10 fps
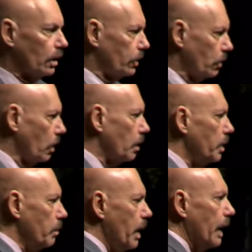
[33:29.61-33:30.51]
You want to
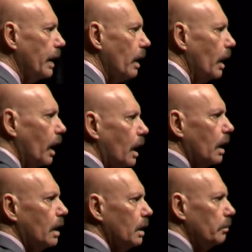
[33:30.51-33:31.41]
be mad at her
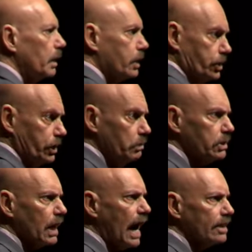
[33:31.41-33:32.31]
because she
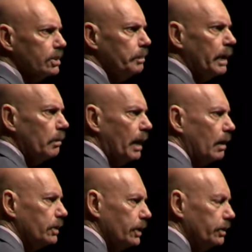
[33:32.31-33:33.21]
was gossiping
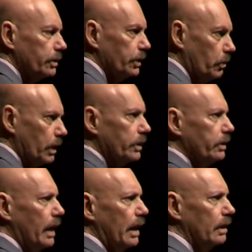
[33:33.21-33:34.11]
about you? You want to
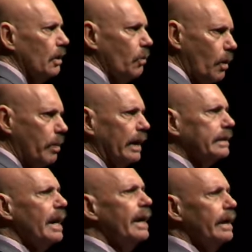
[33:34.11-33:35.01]
do that? Well,
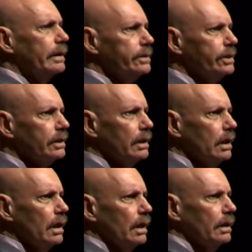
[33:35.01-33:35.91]
break the hedge.
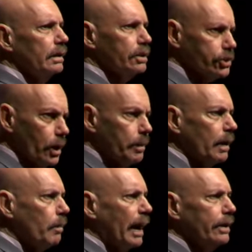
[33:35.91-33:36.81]
The serpent
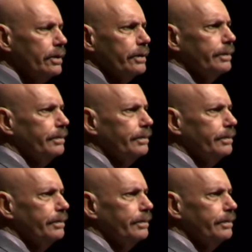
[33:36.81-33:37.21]
will bite you.